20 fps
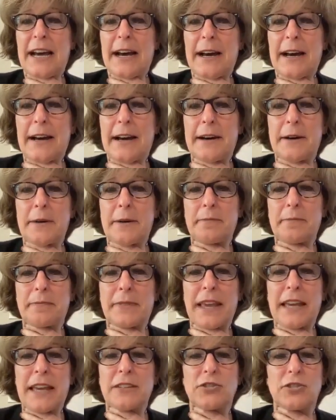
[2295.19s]

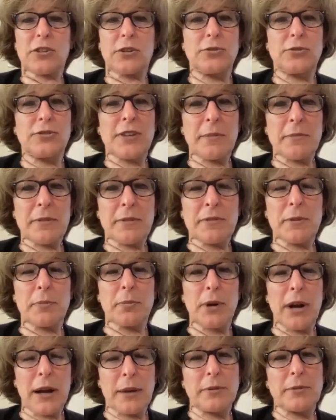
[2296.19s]
And so some of the
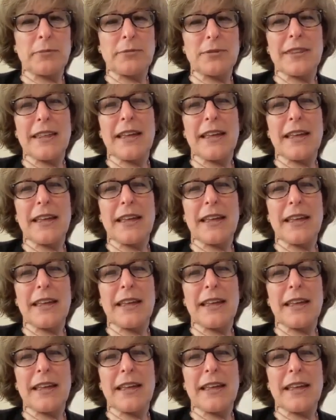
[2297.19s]
problems